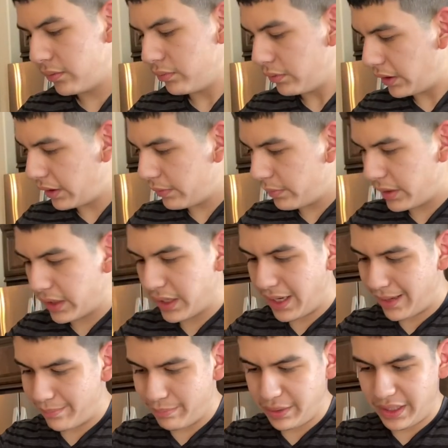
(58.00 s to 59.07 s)
And we
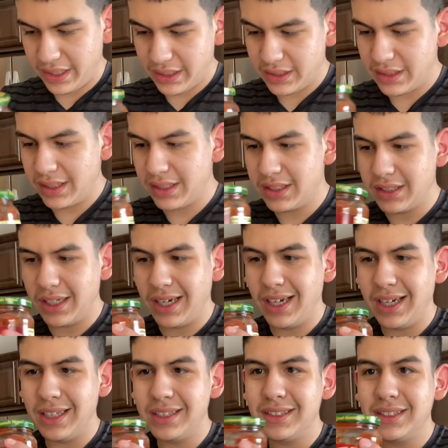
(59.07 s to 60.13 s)
got pizza
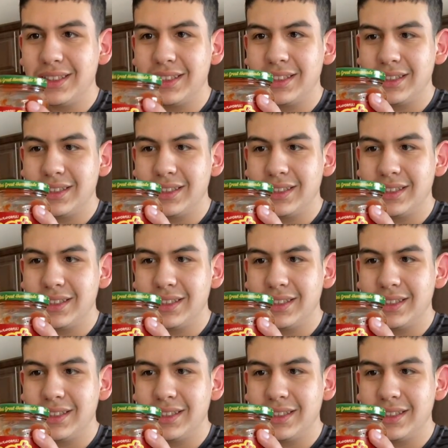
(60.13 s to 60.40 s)
sauce.